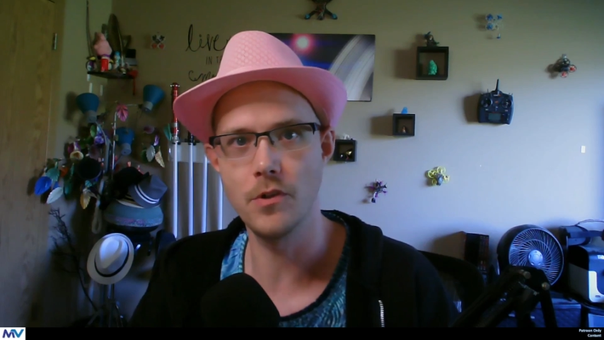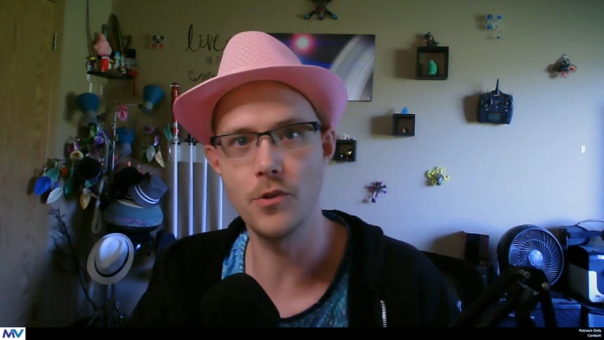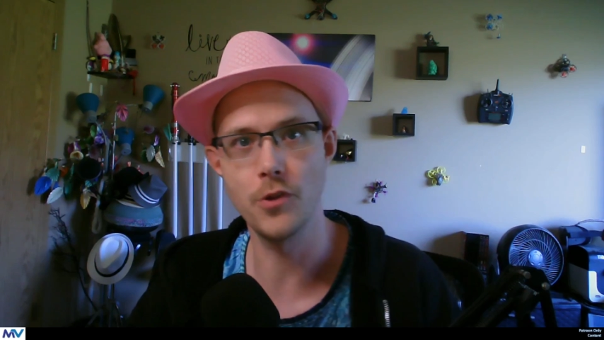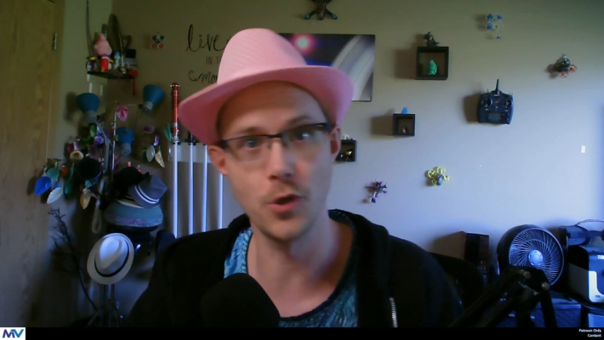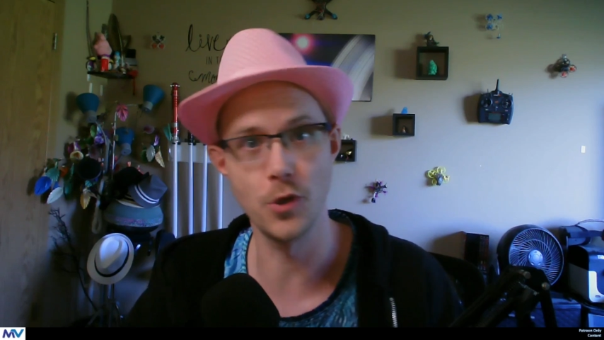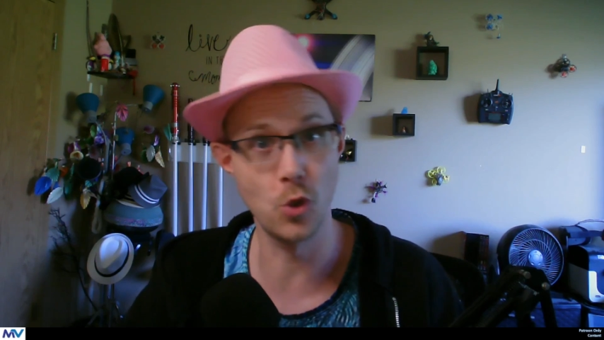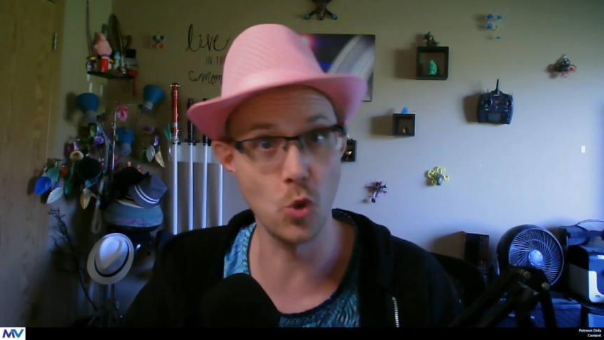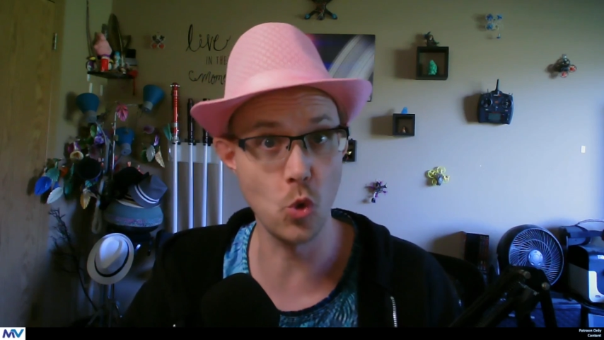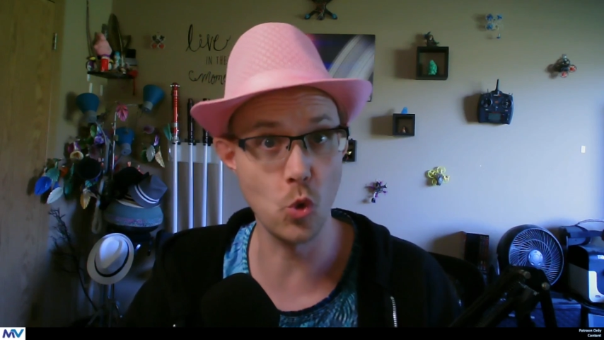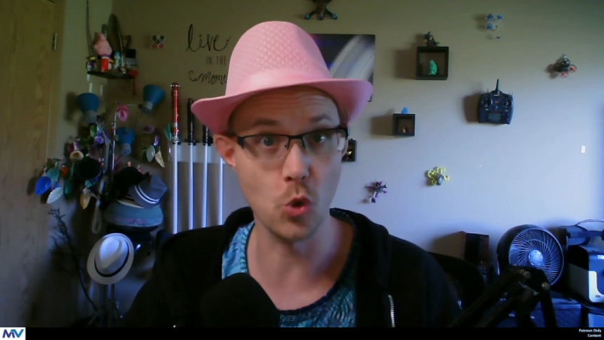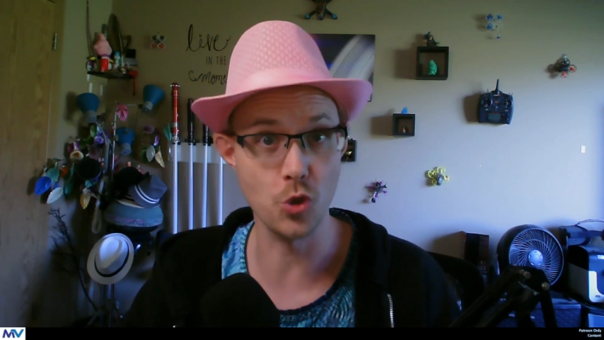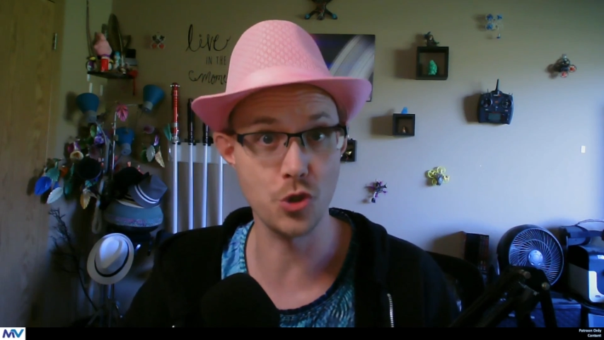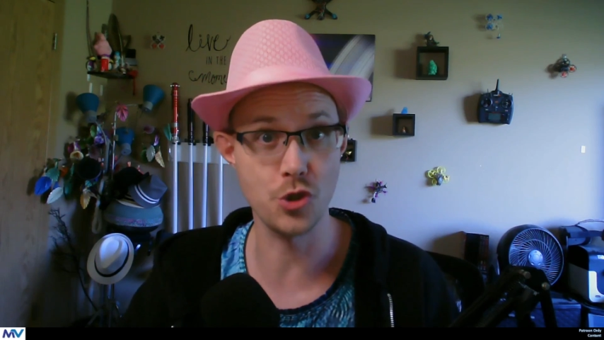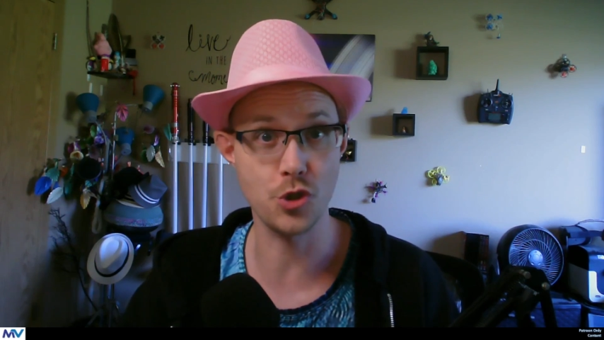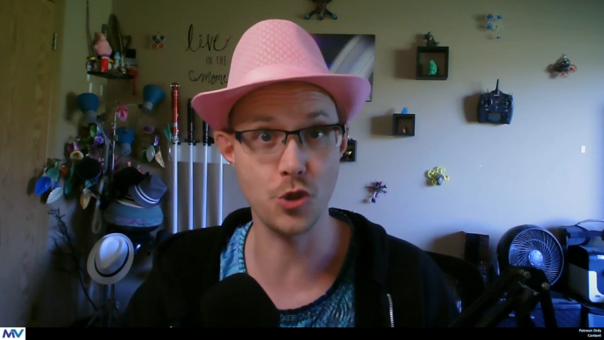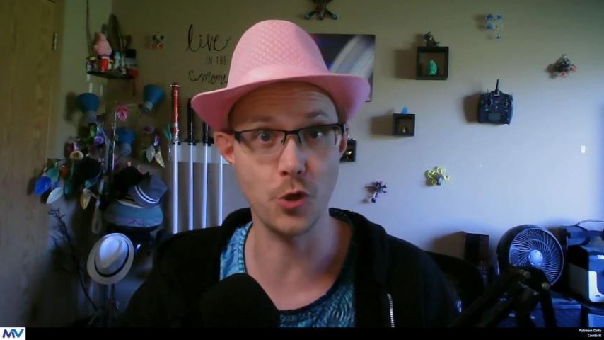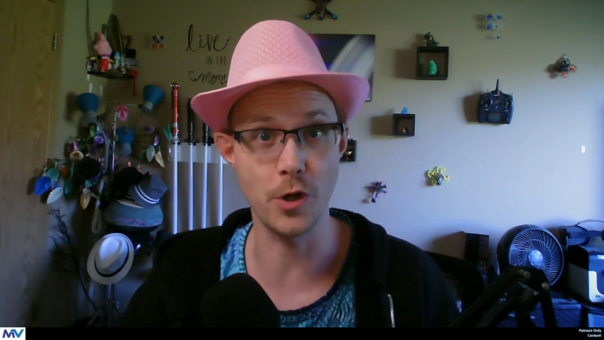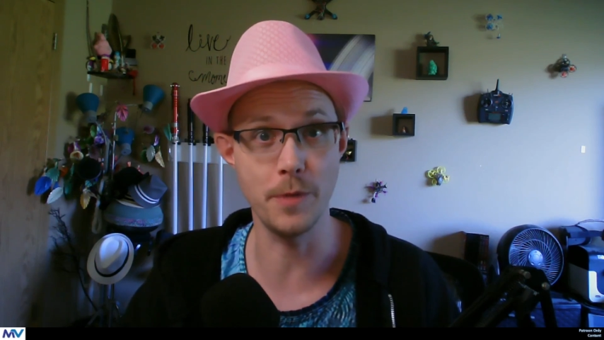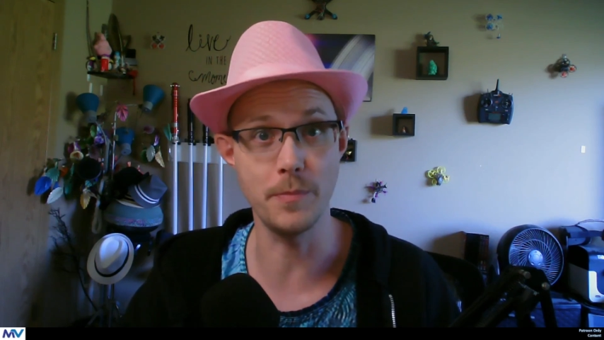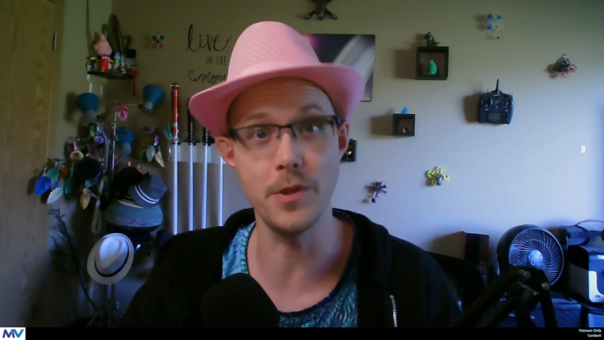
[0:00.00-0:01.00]
the Google
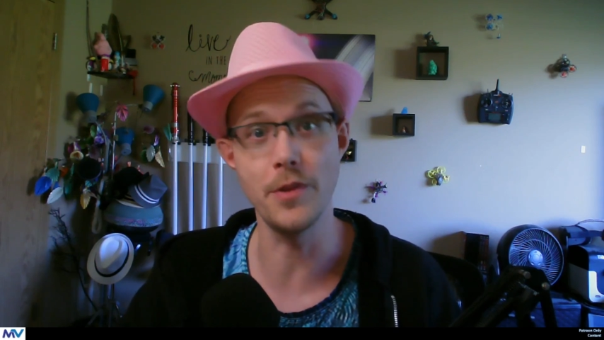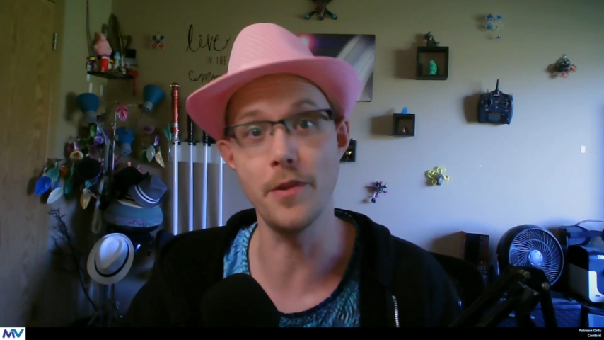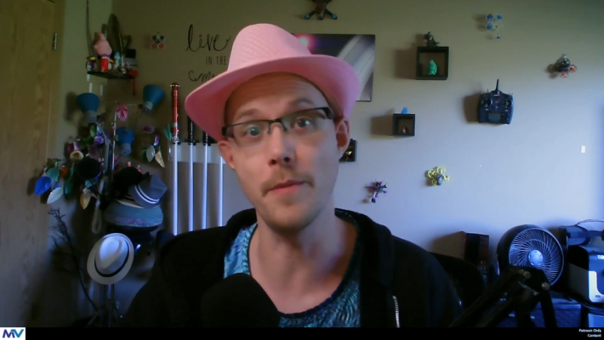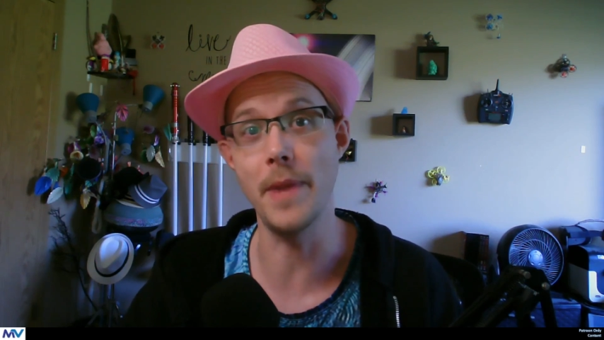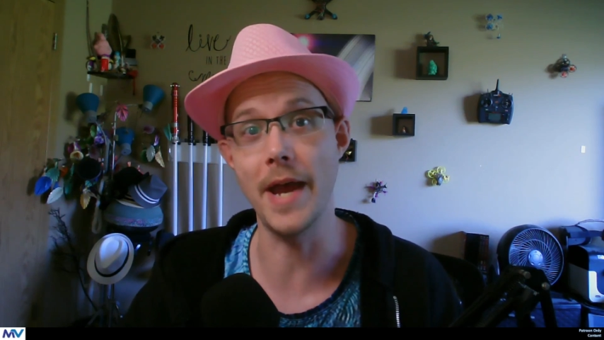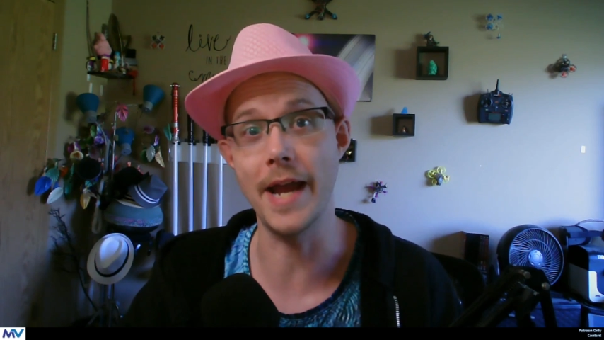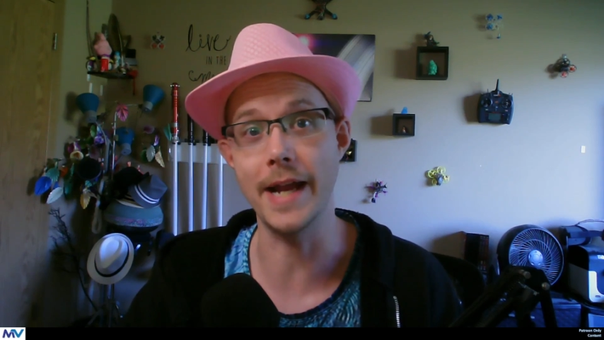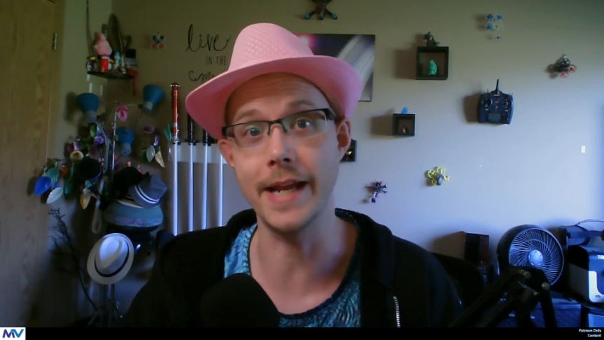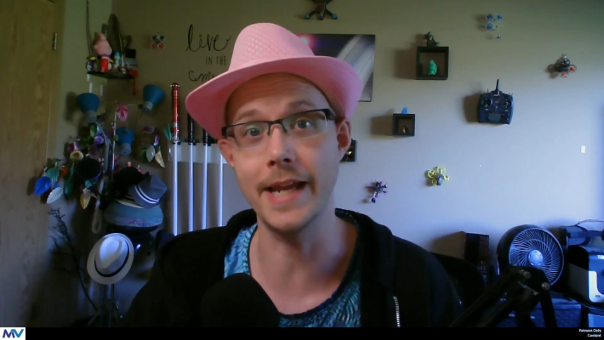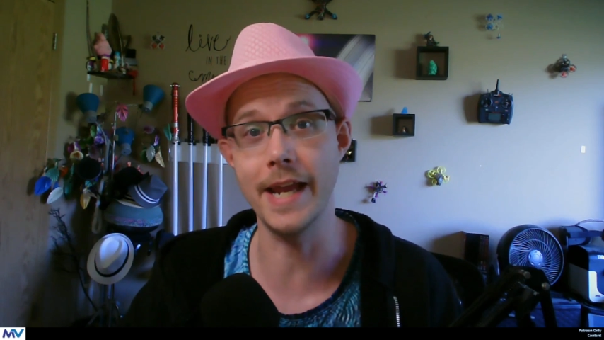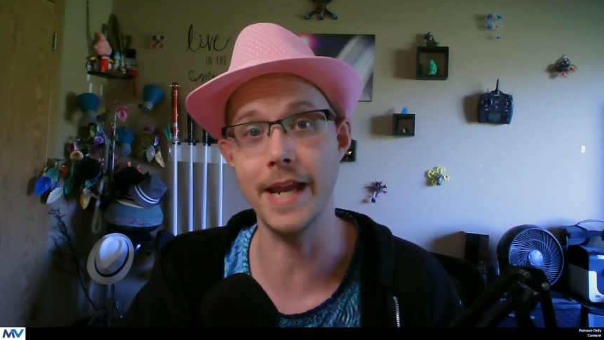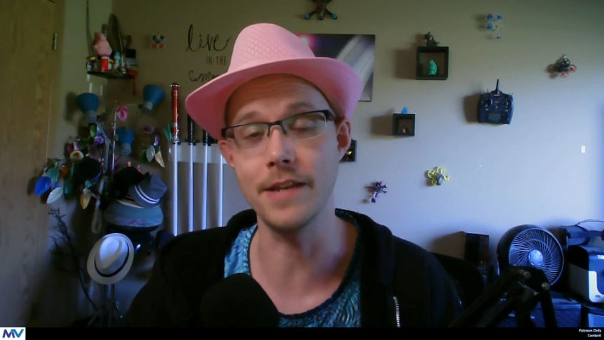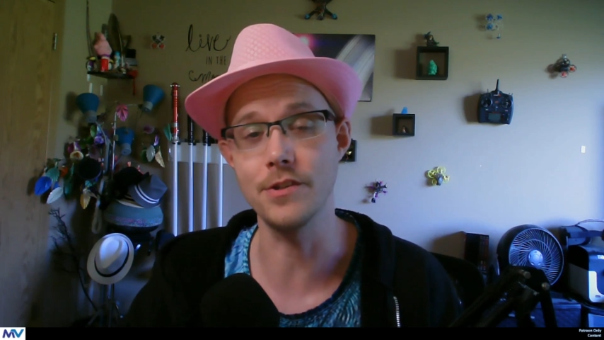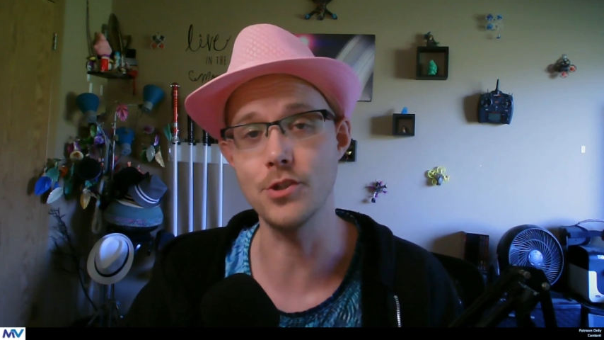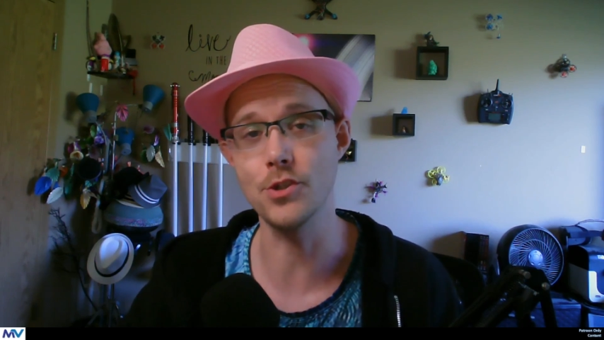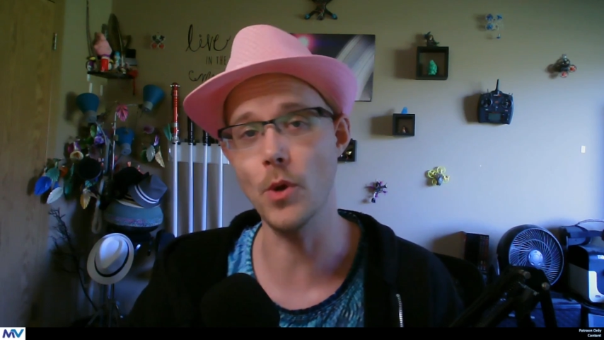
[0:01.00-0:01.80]
script in the back end.